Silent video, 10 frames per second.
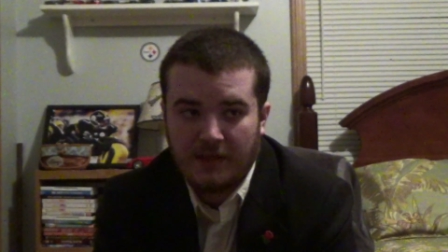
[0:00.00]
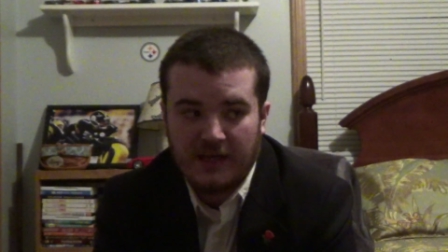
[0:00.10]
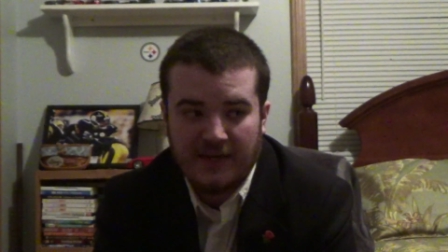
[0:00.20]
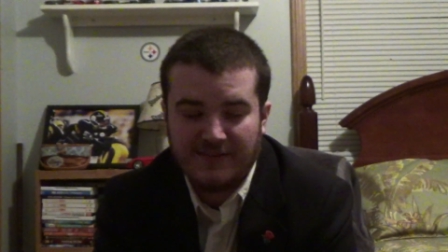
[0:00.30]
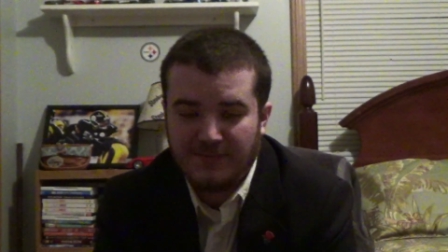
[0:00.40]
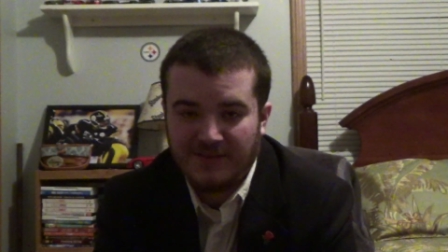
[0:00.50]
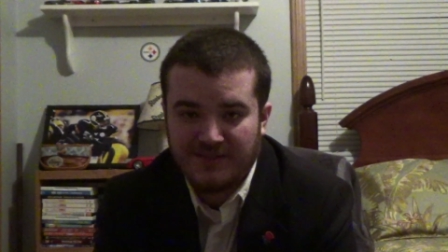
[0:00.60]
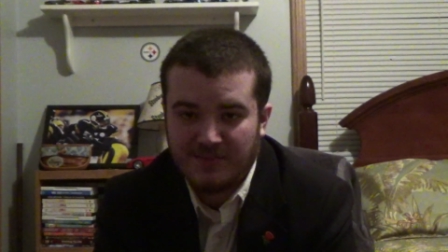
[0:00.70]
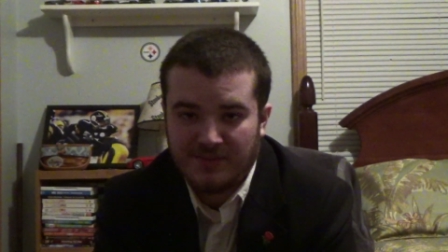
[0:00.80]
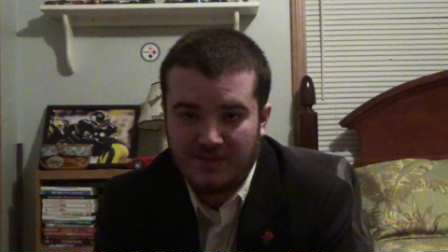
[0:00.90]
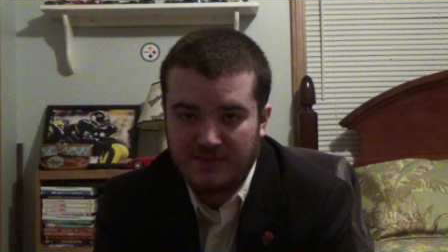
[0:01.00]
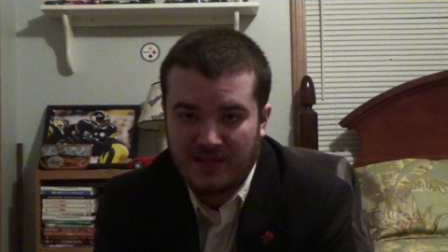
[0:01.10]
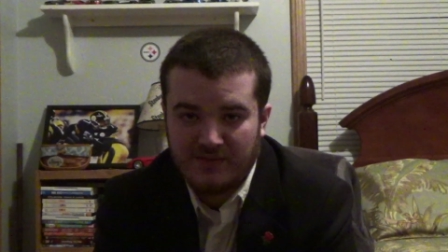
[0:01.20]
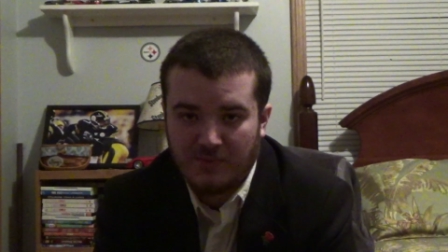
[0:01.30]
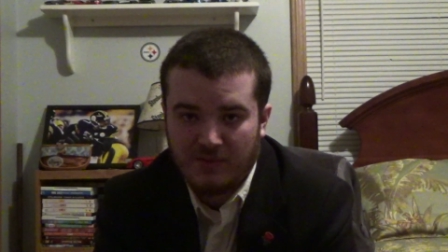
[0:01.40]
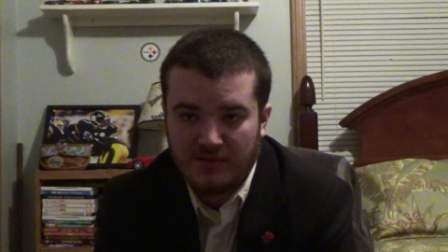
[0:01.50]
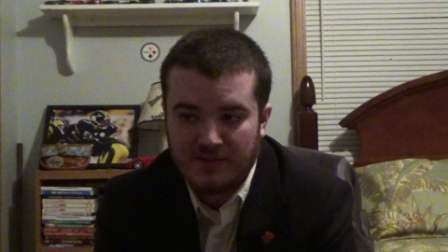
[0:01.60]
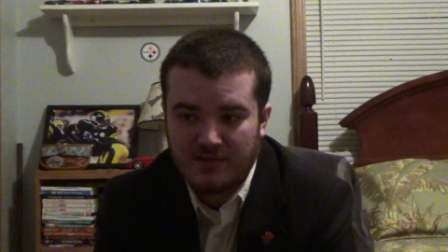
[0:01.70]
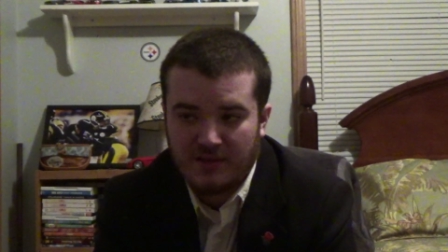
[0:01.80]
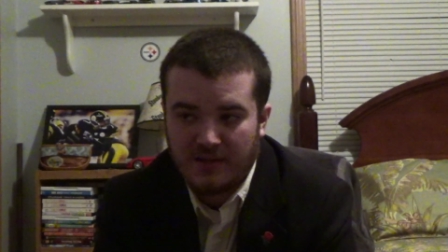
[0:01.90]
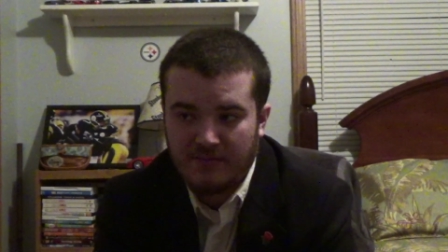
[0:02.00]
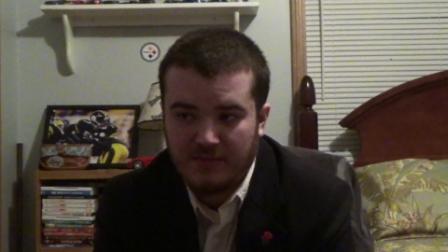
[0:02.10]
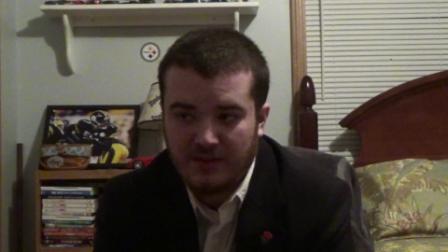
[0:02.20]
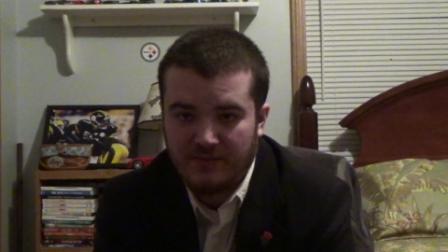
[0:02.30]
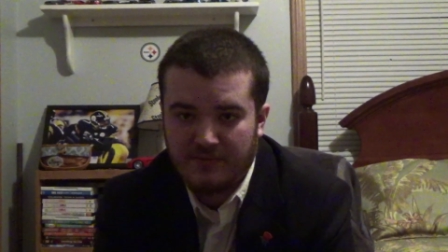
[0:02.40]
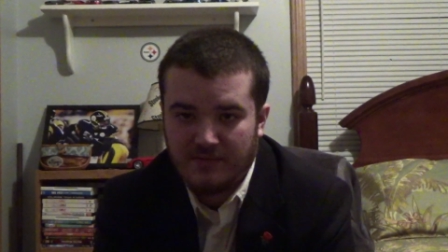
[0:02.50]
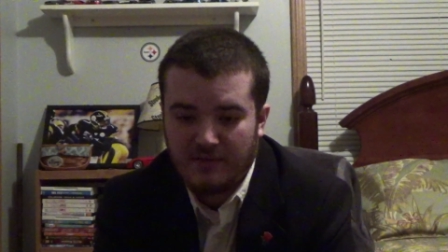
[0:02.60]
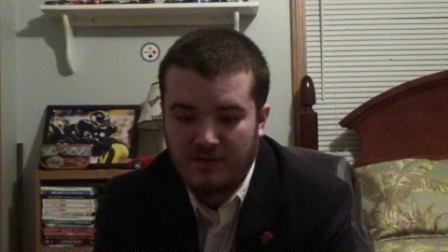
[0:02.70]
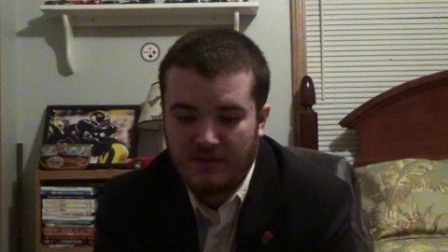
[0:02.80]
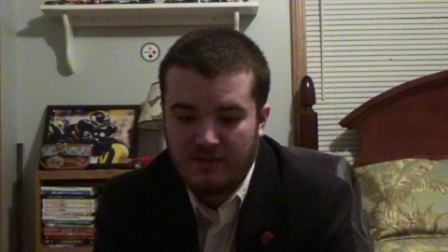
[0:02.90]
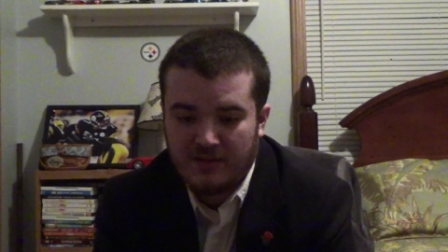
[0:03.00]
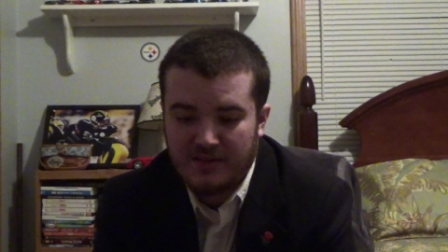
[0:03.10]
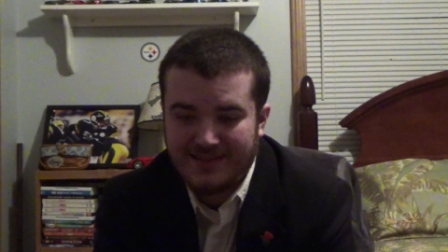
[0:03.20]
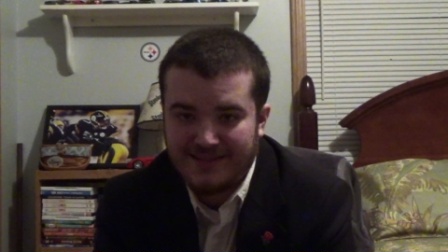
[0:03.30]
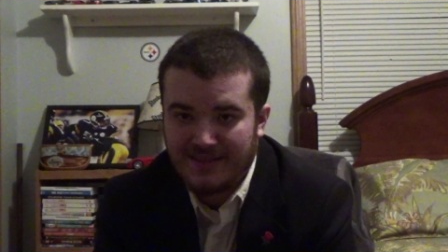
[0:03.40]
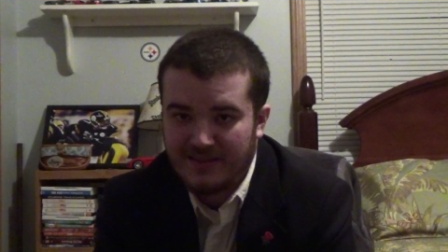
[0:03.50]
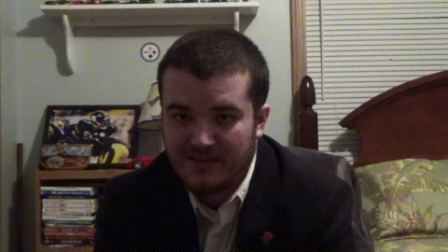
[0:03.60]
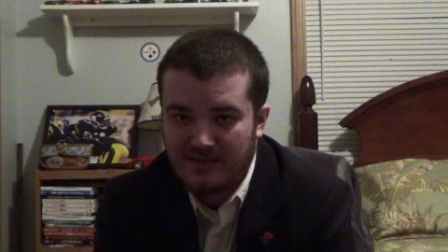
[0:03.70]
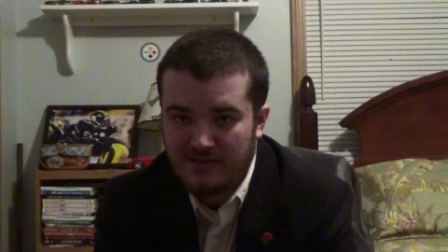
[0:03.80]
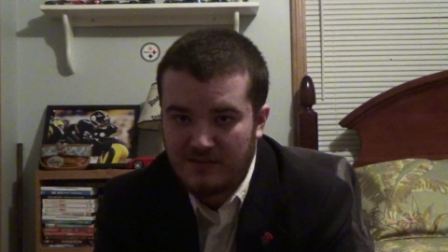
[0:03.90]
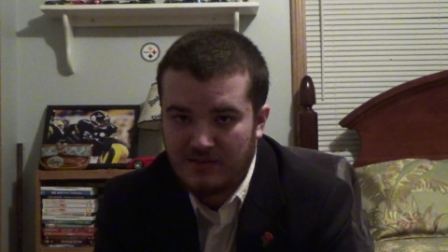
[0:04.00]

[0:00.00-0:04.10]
I have to believe there's something else afterwards. I can't believe that this is it.